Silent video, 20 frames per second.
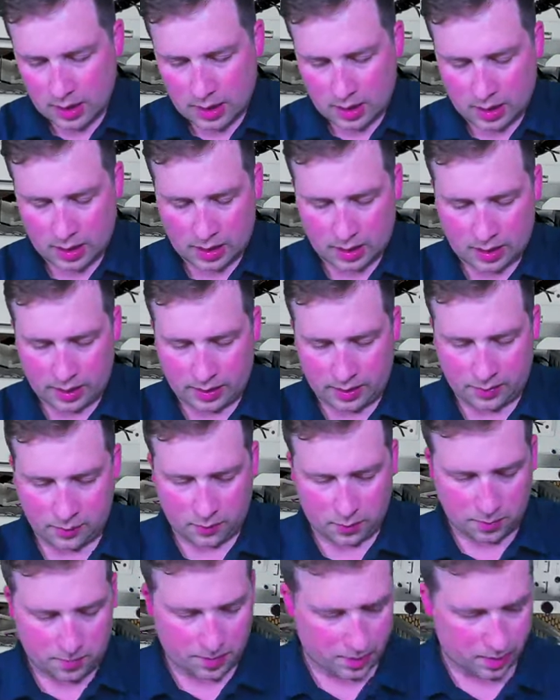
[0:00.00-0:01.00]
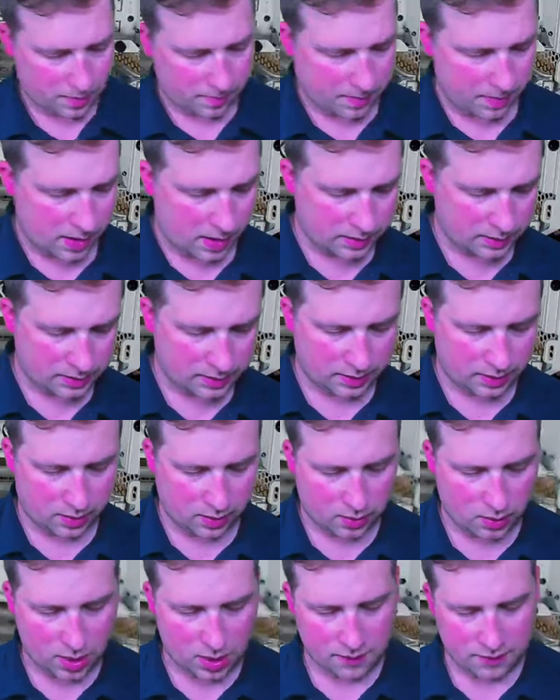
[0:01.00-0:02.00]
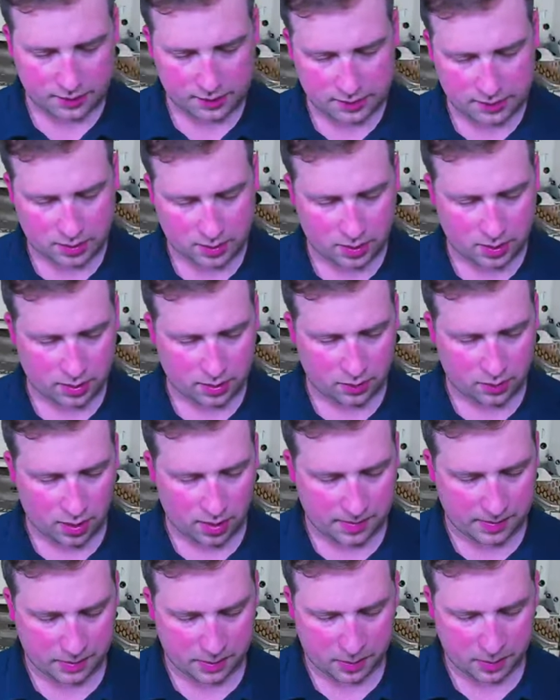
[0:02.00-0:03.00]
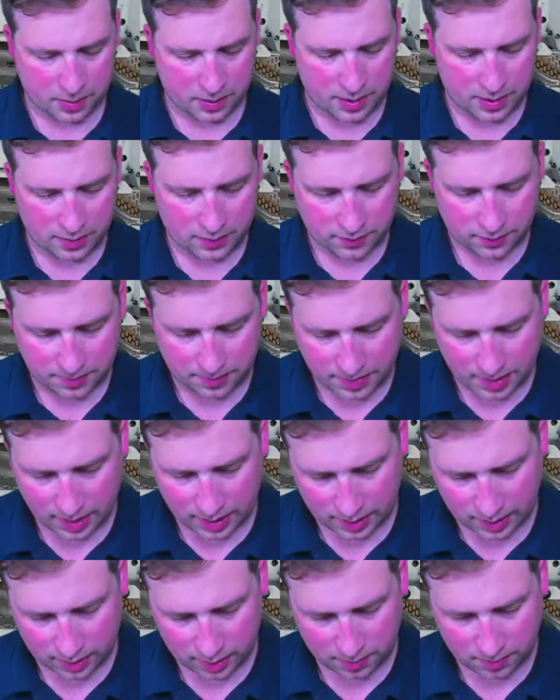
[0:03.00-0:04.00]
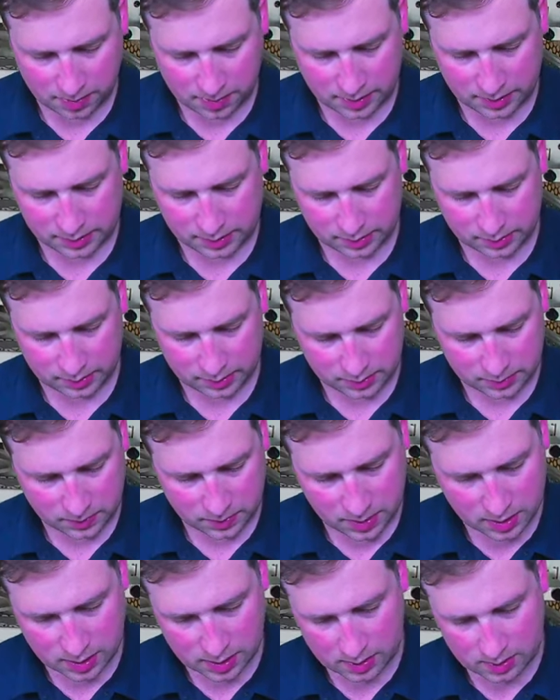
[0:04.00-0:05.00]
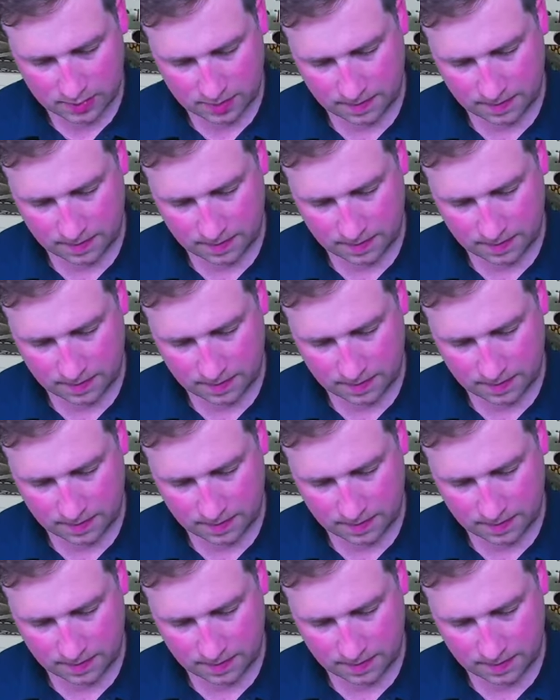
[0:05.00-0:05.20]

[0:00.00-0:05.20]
Uh, we'll be unboxing our graphics card and grabbing what we need from that here pretty soon as well.